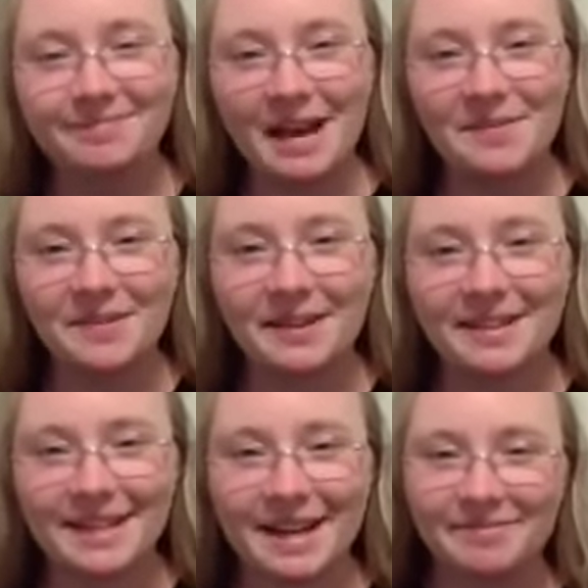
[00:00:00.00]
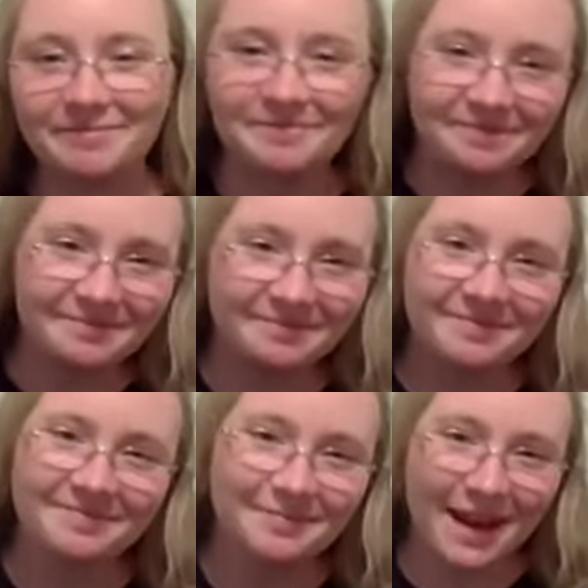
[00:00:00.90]
Have a great day.
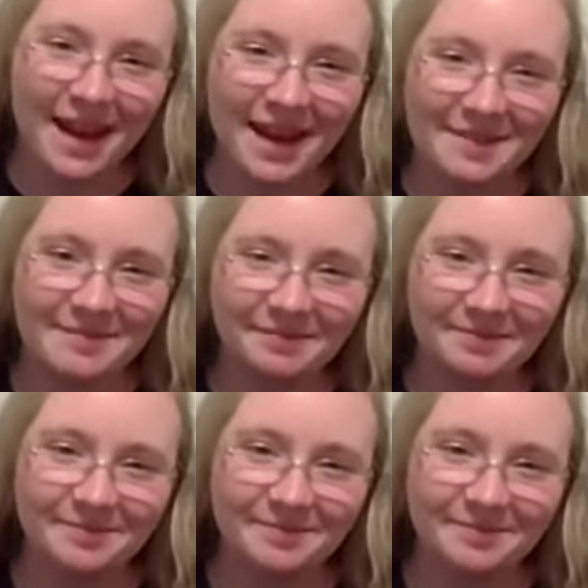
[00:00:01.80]
Bye.